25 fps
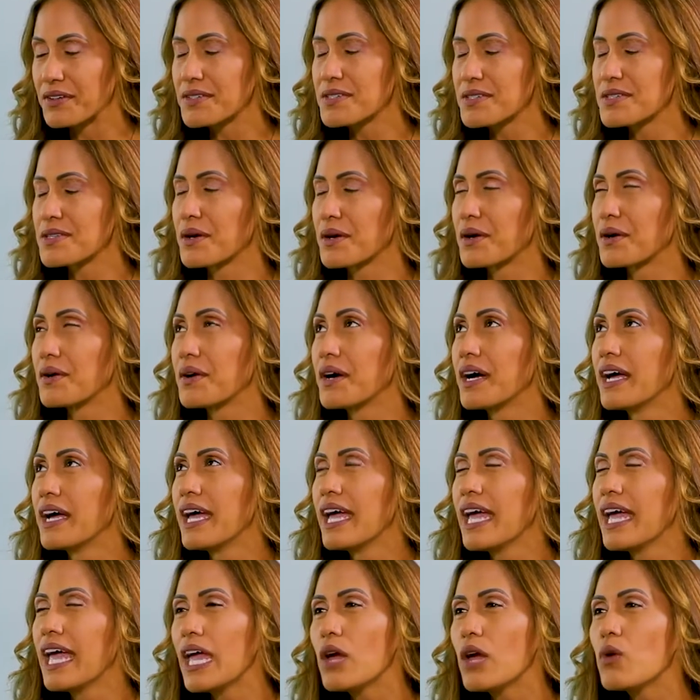So
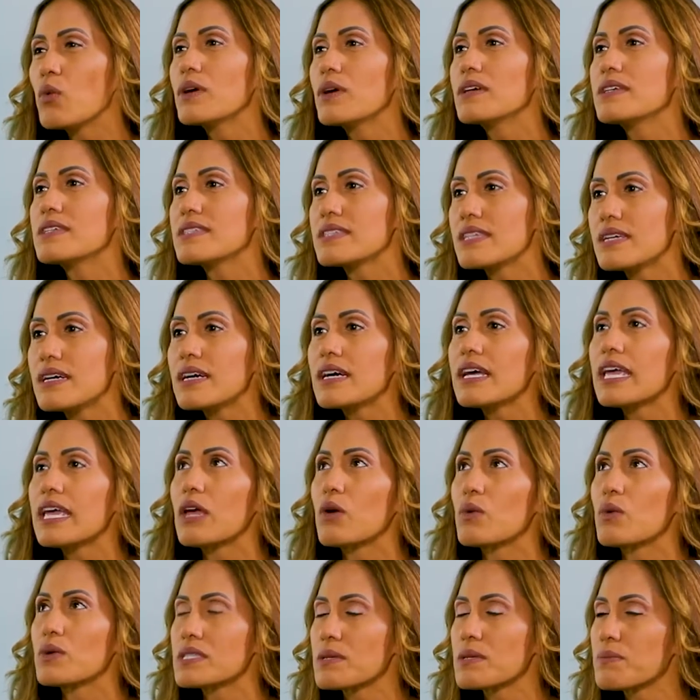it
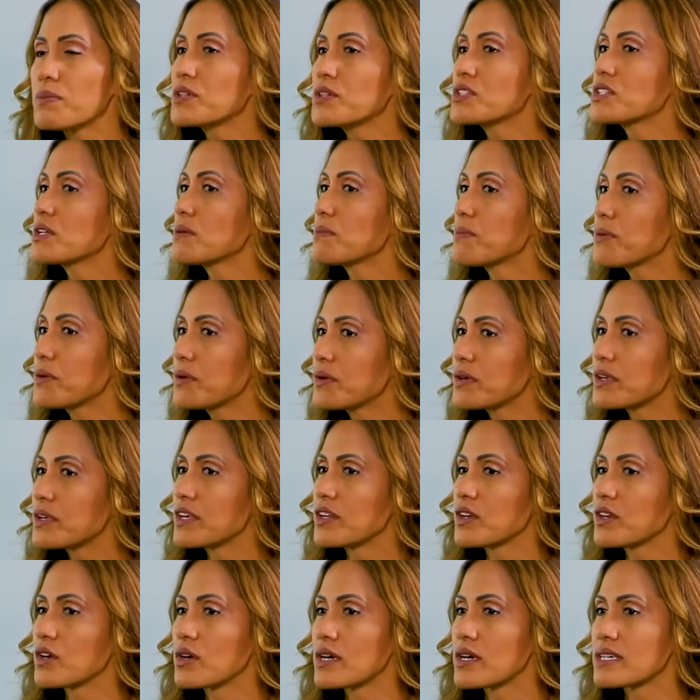was a push and pull, you
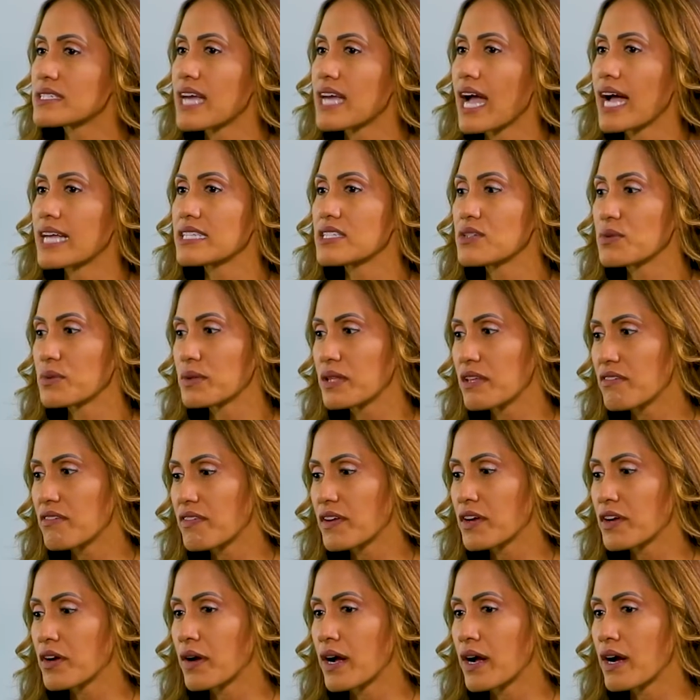know, because I had to really
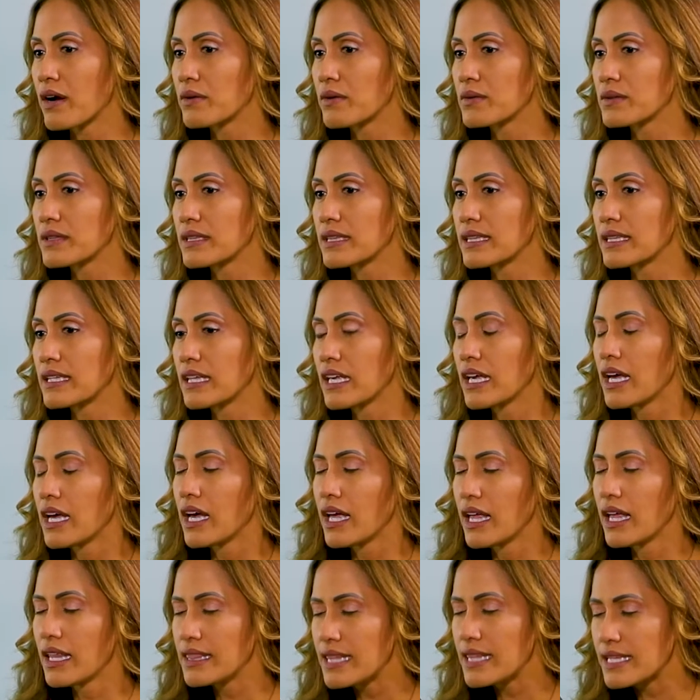figure out,
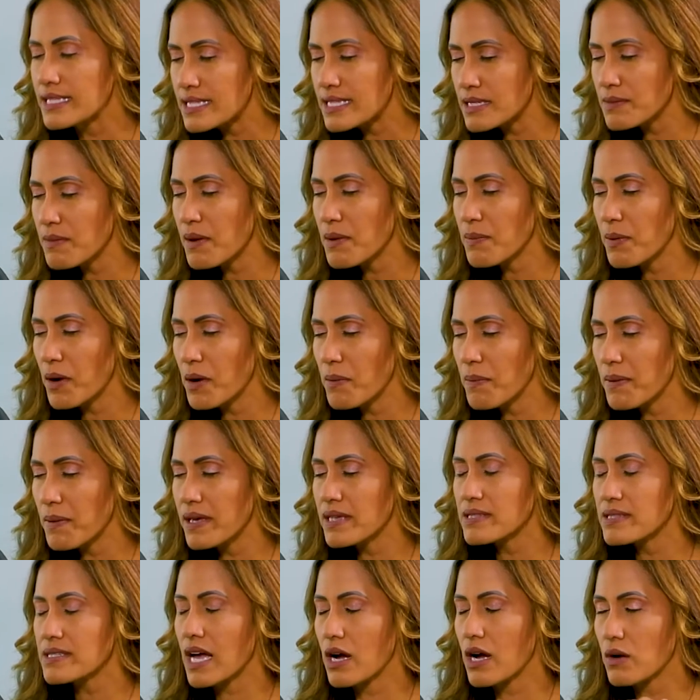this is my
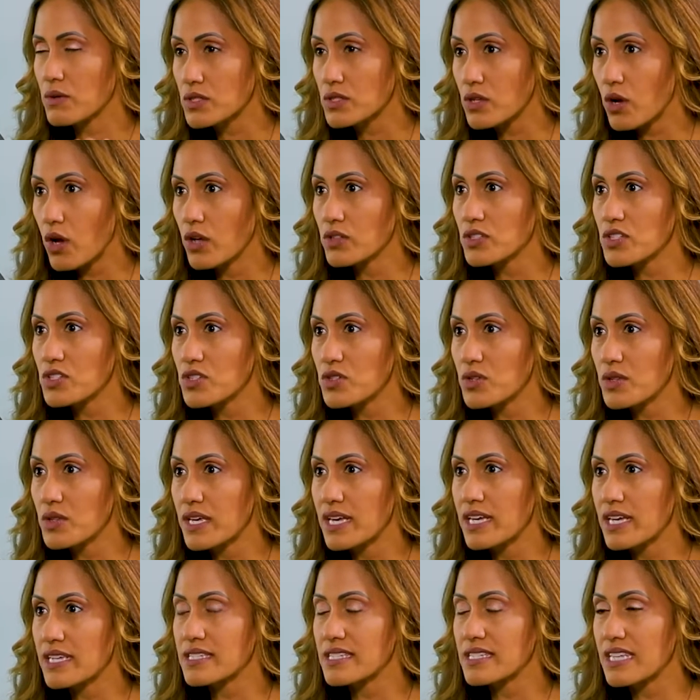purpose. I was called to do
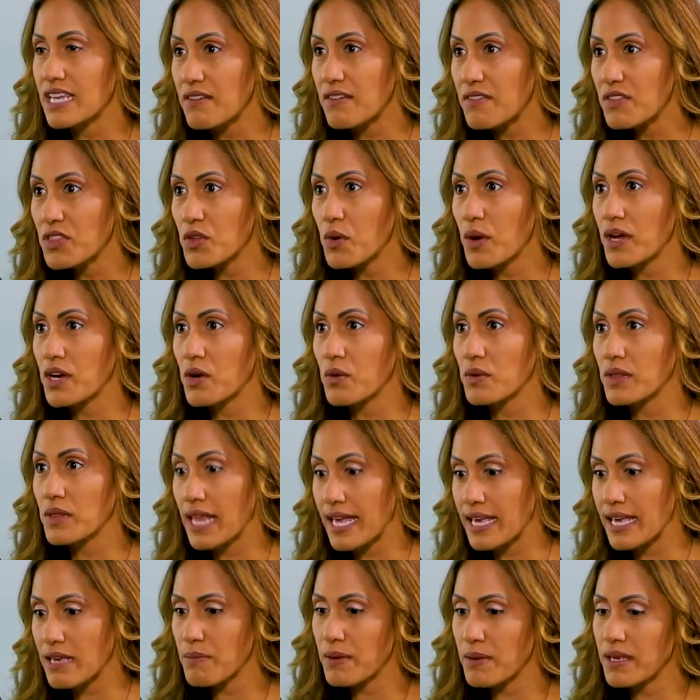this. Even though I don't
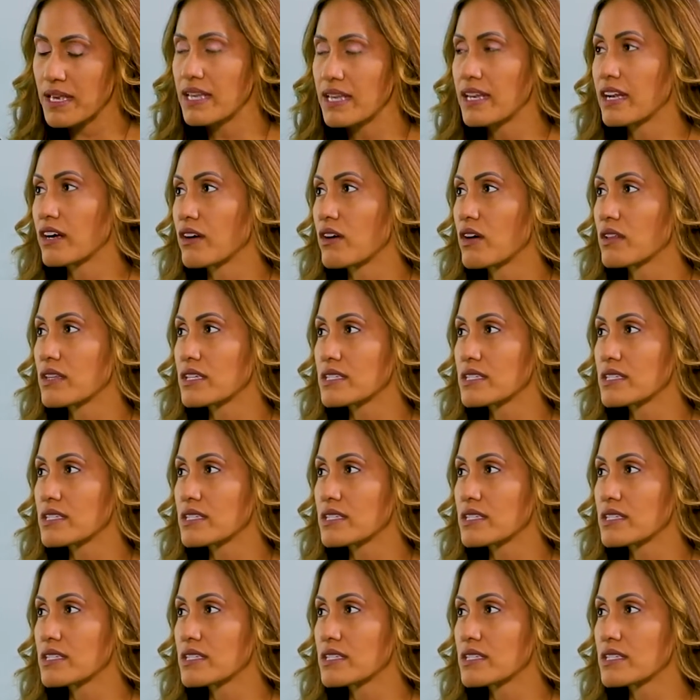like being in here all the